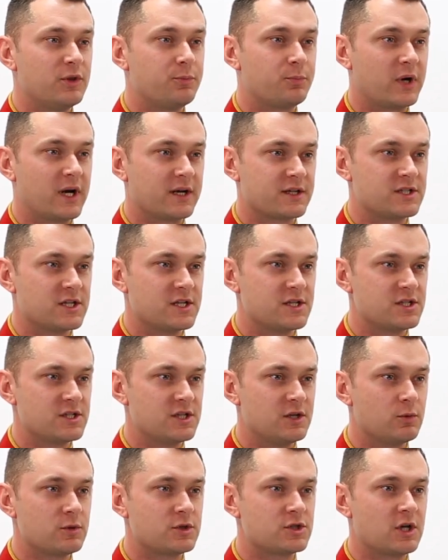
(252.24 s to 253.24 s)
With
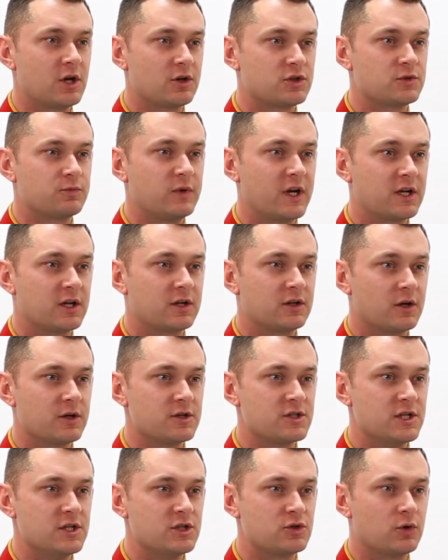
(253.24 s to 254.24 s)
practice, you will start to
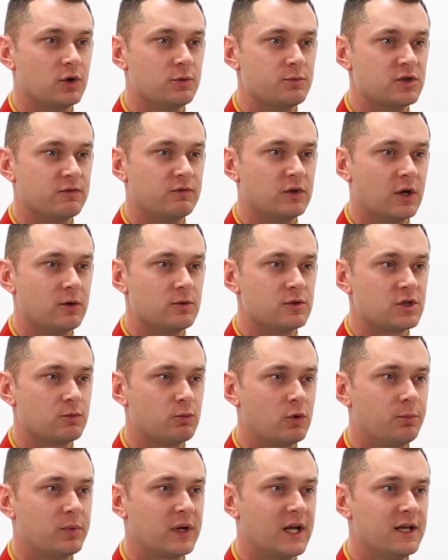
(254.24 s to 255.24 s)
recognise these groups of notes
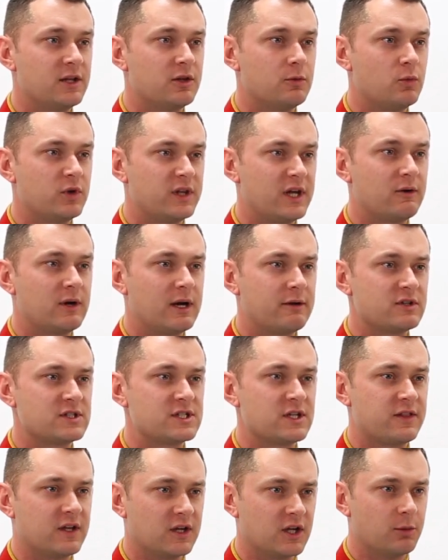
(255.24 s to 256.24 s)
and will play them without
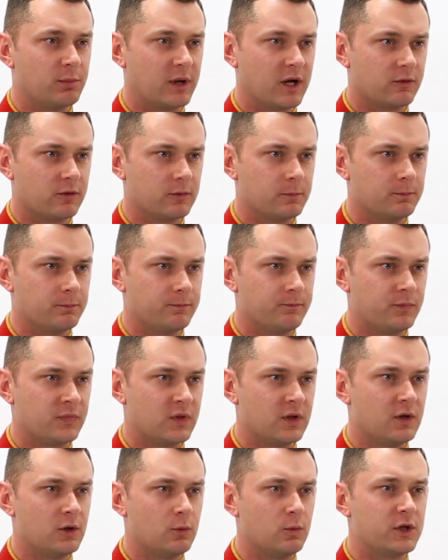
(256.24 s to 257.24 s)
having to think about them.
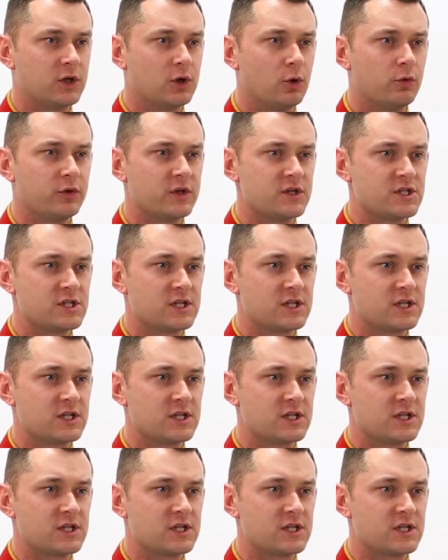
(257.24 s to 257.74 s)
We call